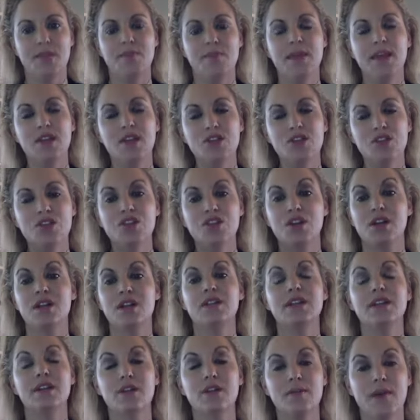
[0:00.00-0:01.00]
Making sure you're
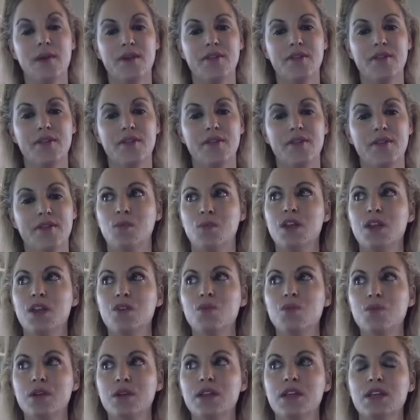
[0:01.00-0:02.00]
clear about that. Like, what do you
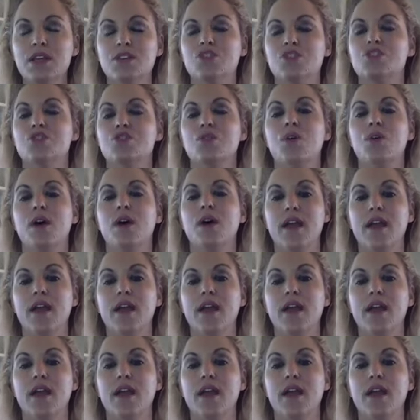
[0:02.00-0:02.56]
really enjoy?